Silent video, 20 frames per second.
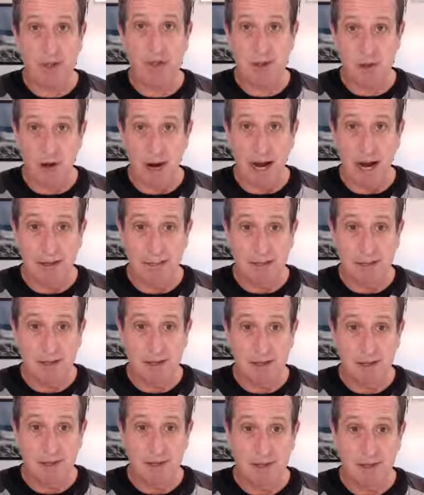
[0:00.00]
tribes.
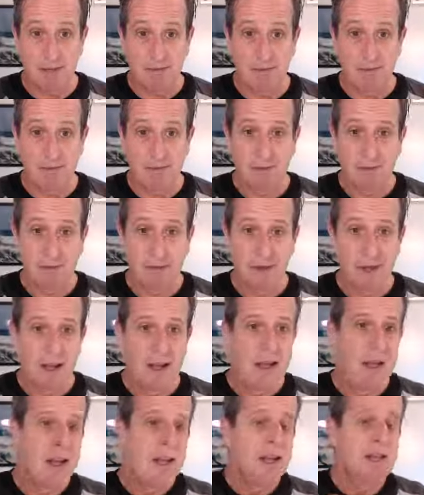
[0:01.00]

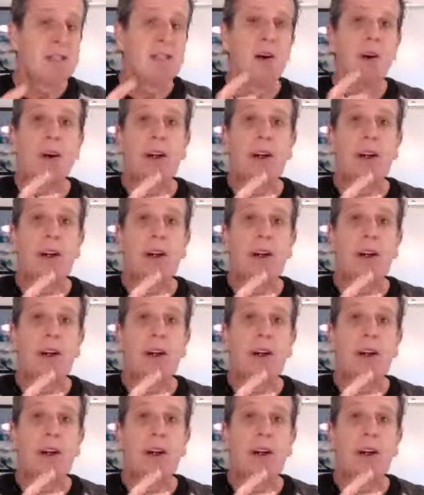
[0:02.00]
So